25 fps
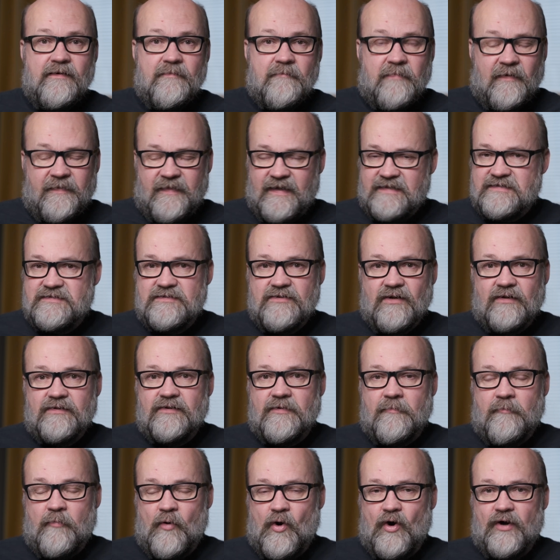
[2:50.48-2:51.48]
but that's not
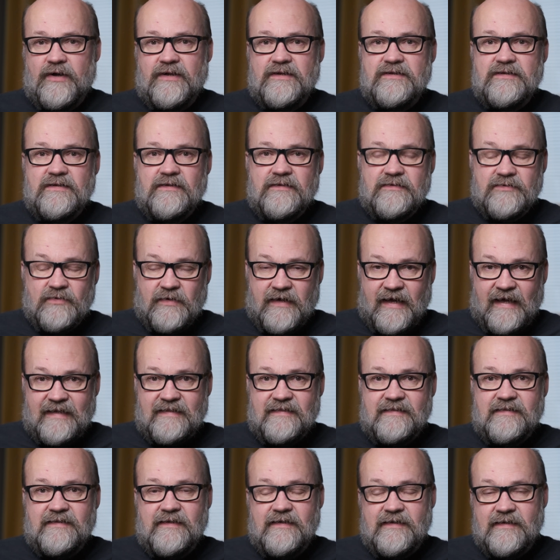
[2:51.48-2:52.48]
the point, to get
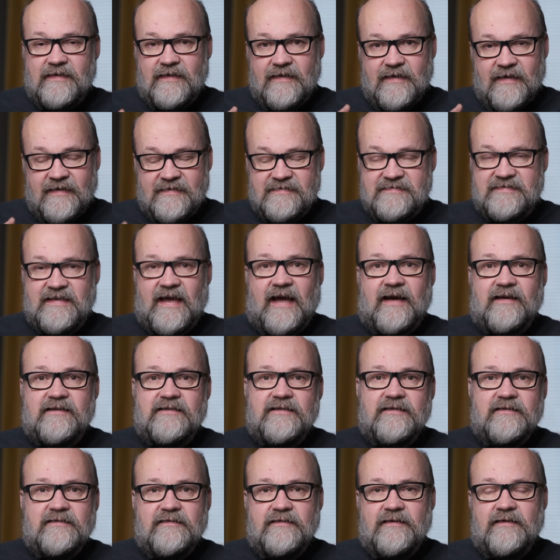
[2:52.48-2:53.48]
the
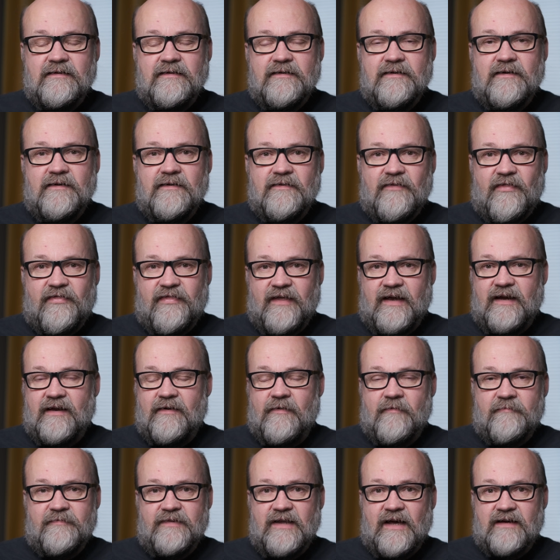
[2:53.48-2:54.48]
exact thing
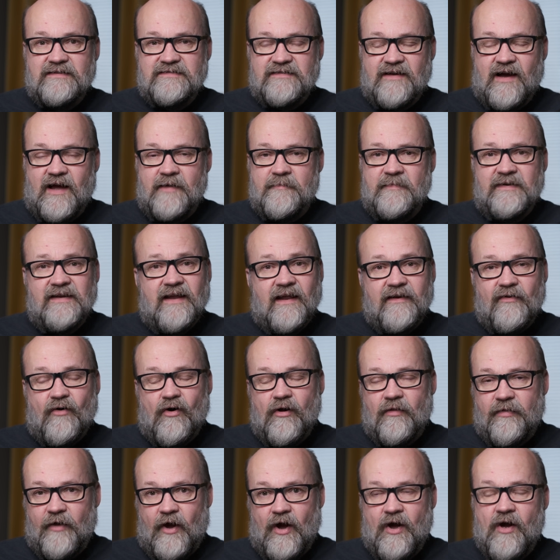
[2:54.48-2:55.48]
of the assignment. And
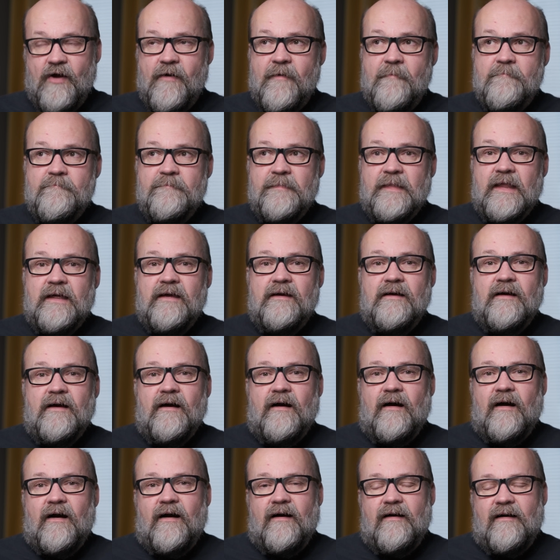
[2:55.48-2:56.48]
all the
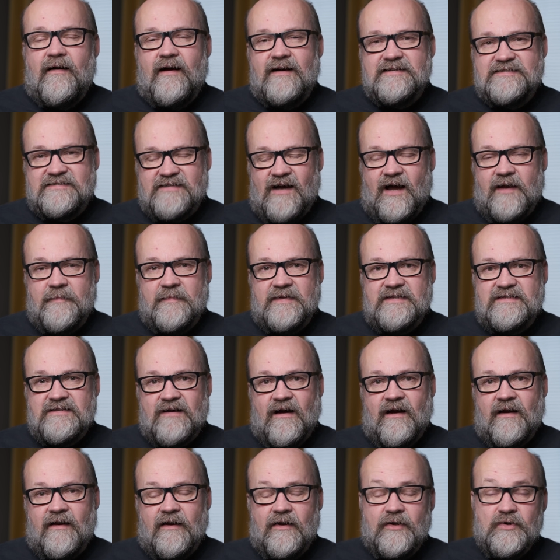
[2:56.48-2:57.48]
assignments
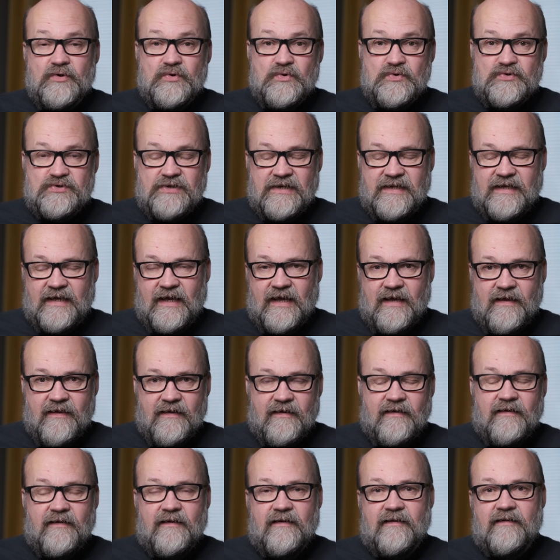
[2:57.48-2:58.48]
are loosely
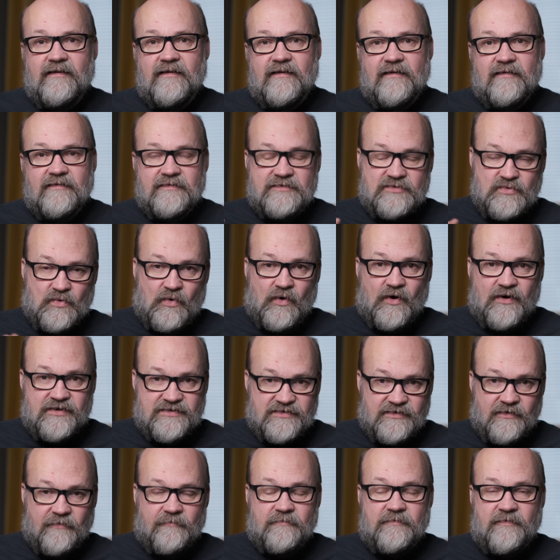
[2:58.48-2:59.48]

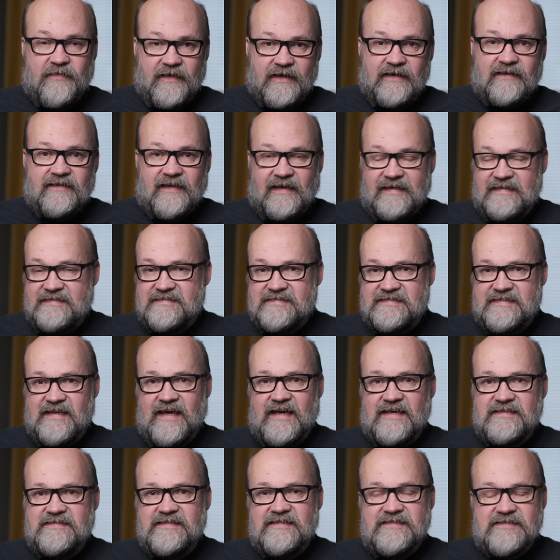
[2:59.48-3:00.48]
towards the thing that it
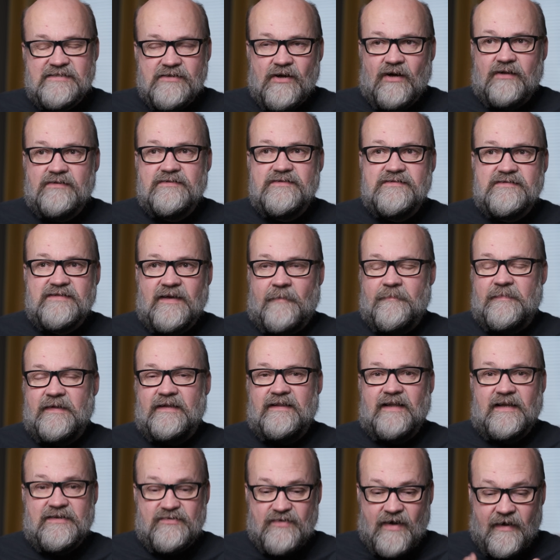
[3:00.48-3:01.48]
says. It's not something
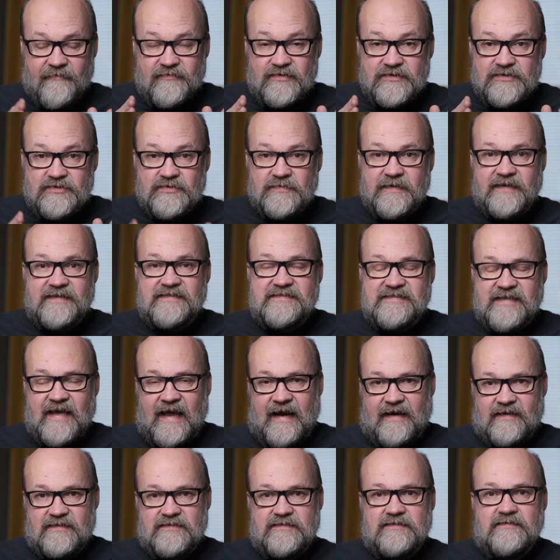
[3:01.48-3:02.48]
that you have to do
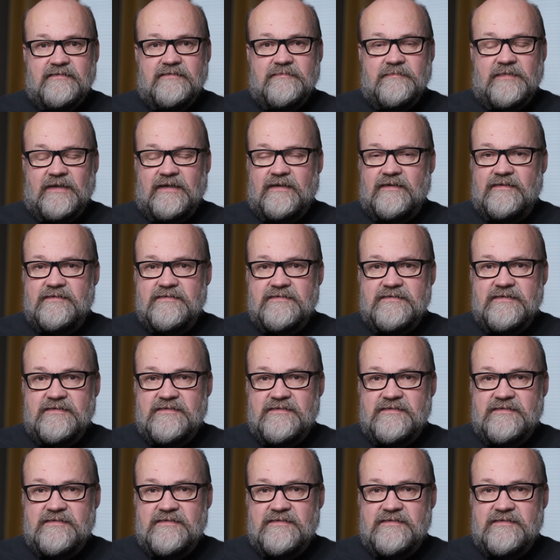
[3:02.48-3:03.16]
exact, because